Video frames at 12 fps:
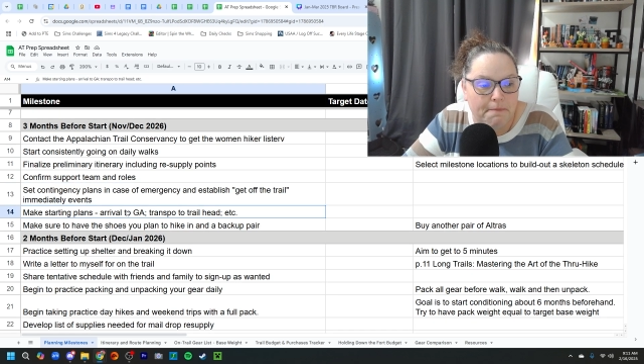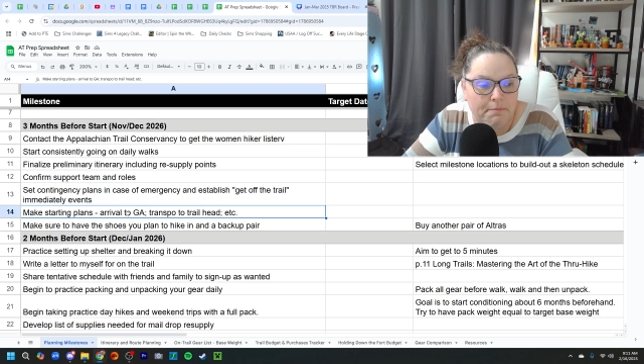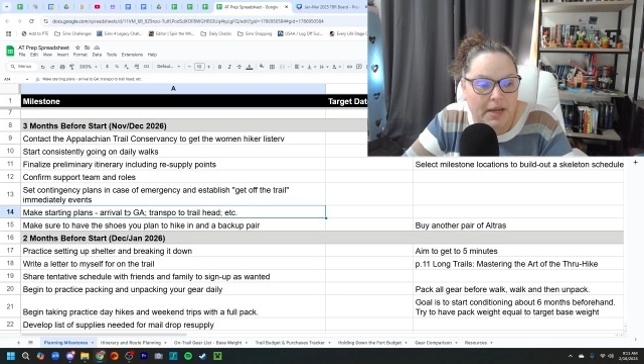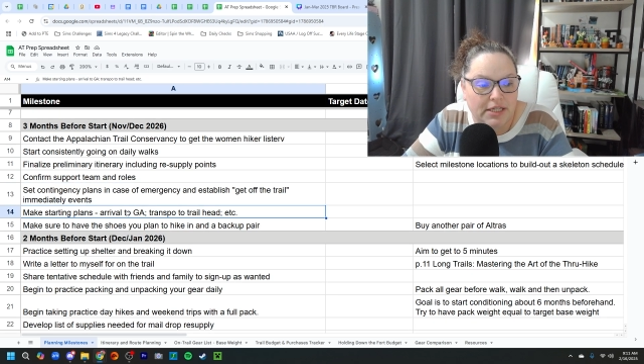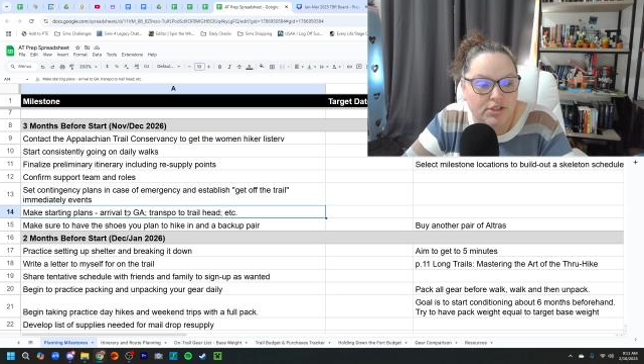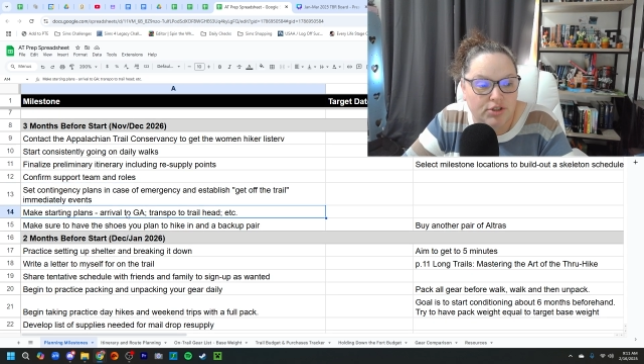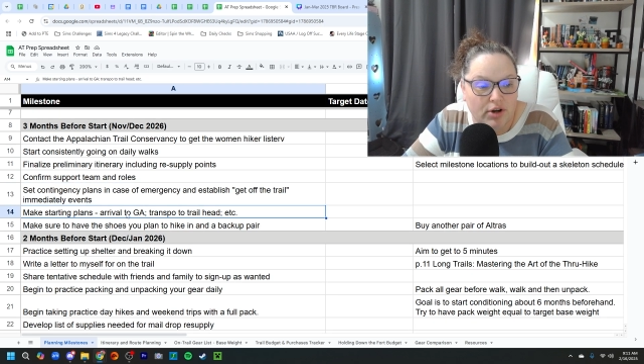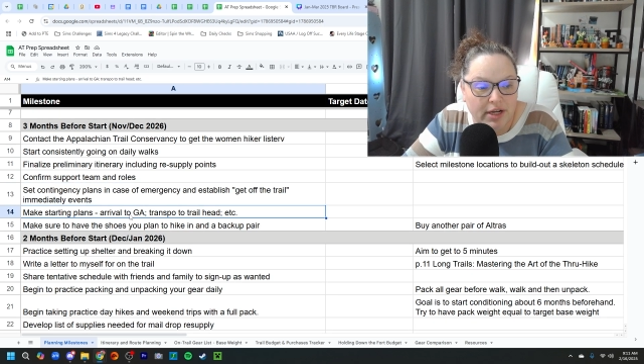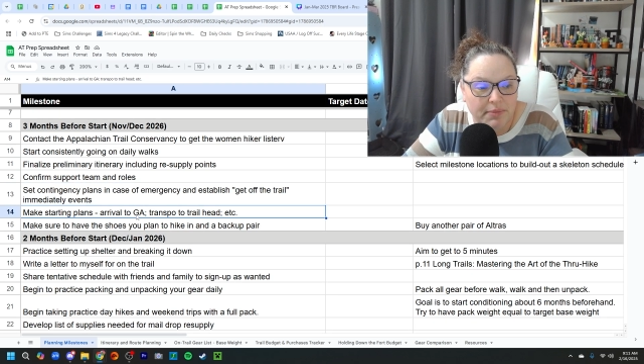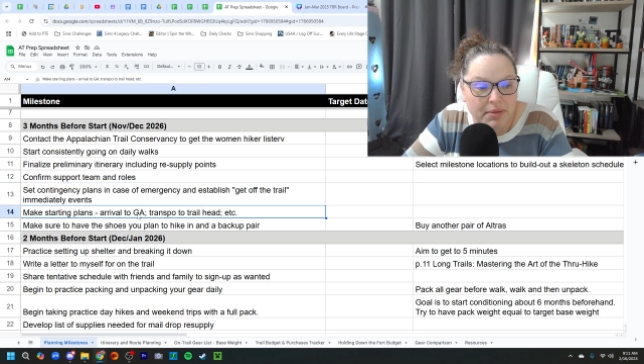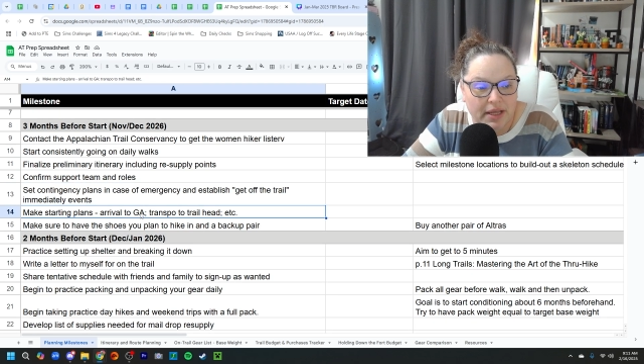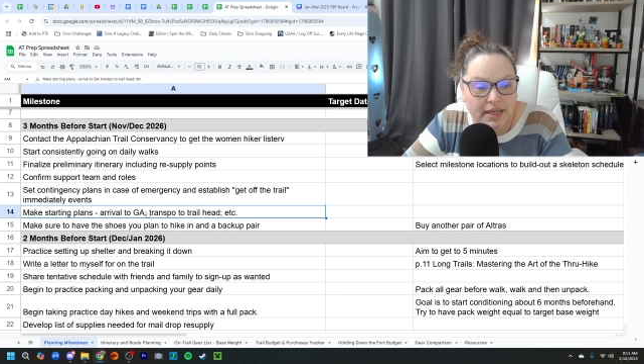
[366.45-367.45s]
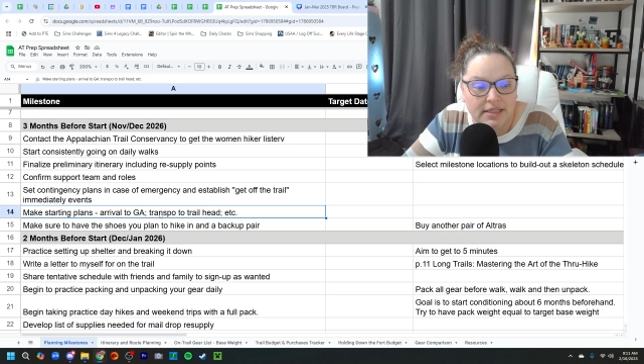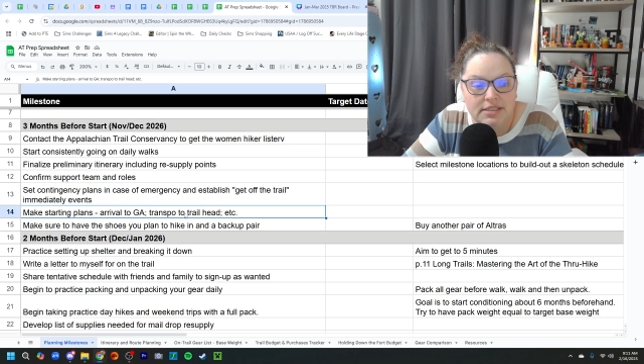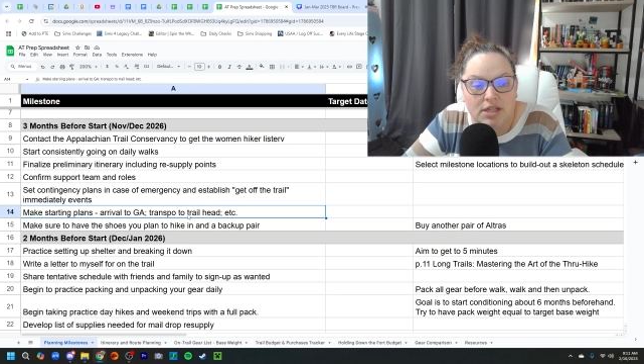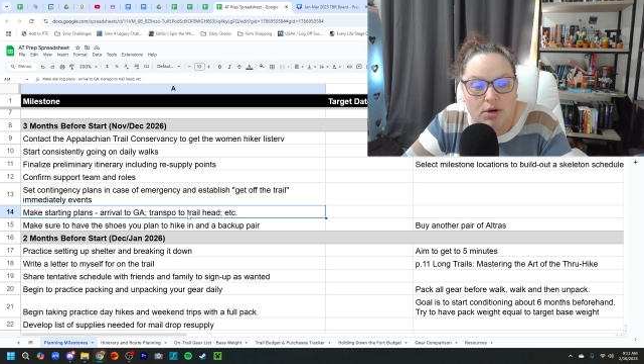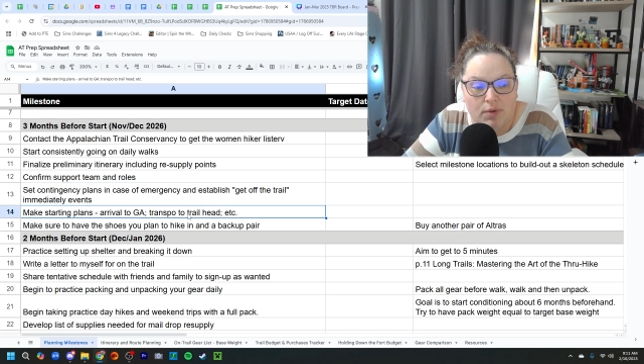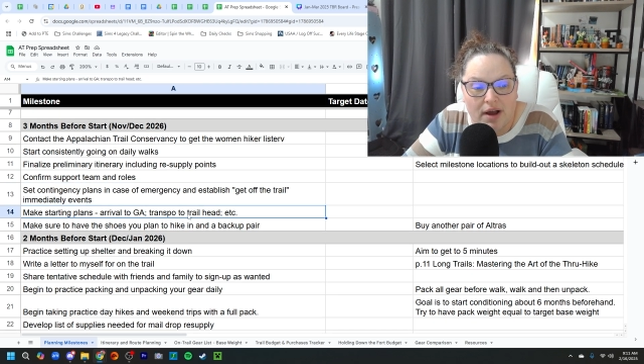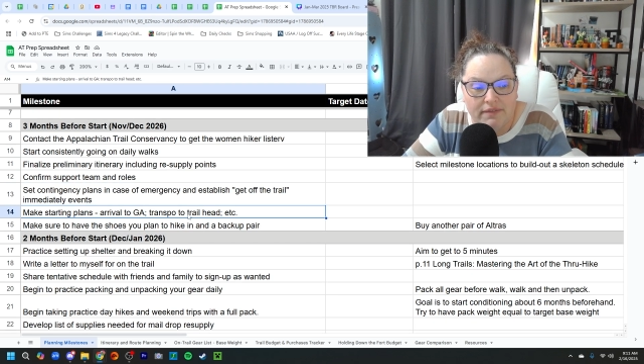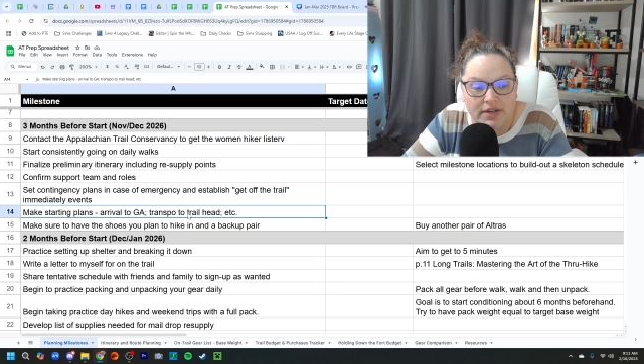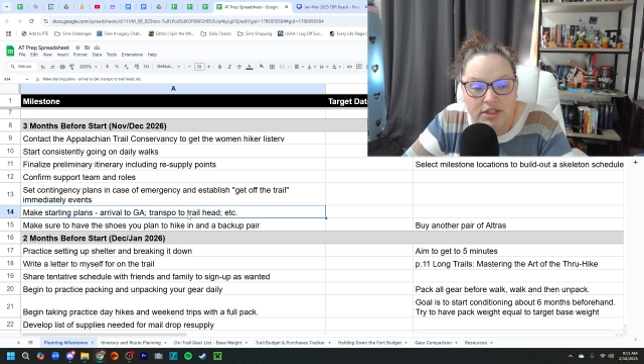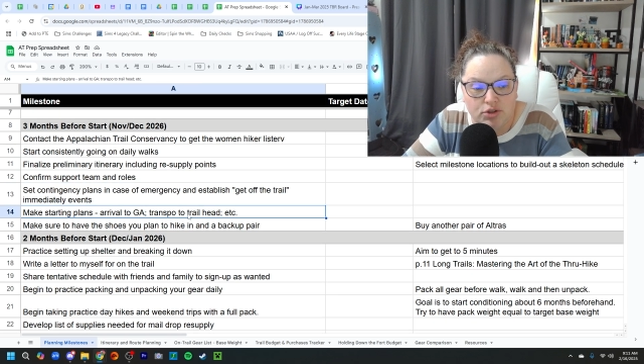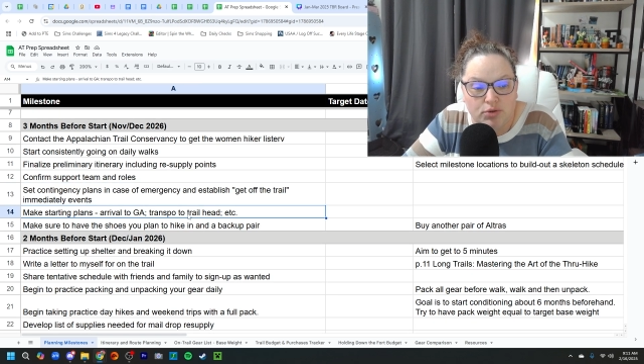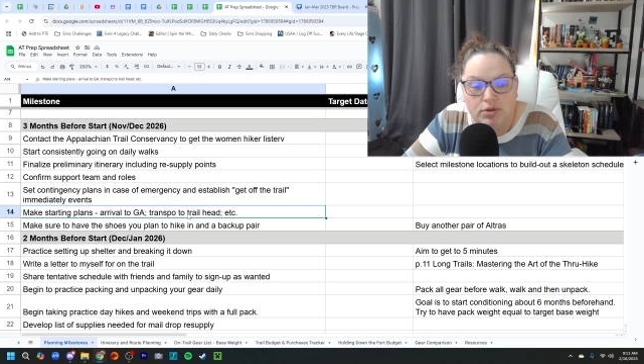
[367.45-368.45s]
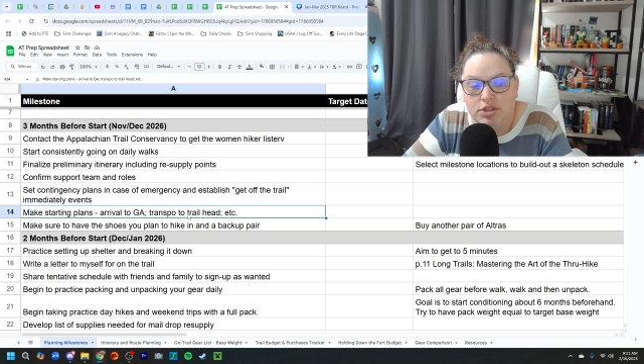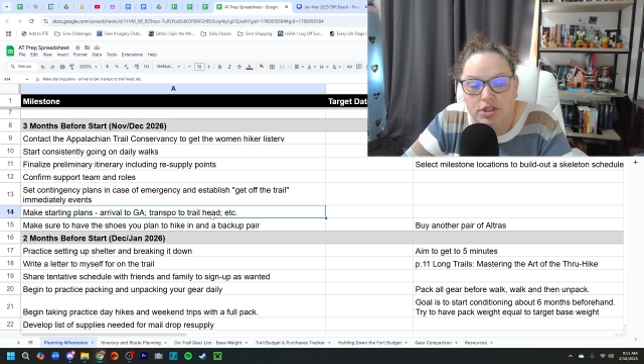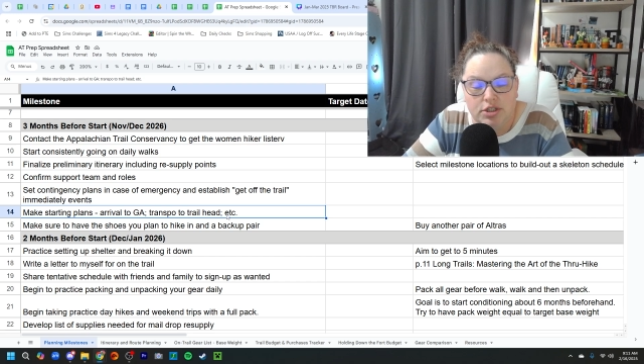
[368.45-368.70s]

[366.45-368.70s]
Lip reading: Make starting plans, arriving in Georgia,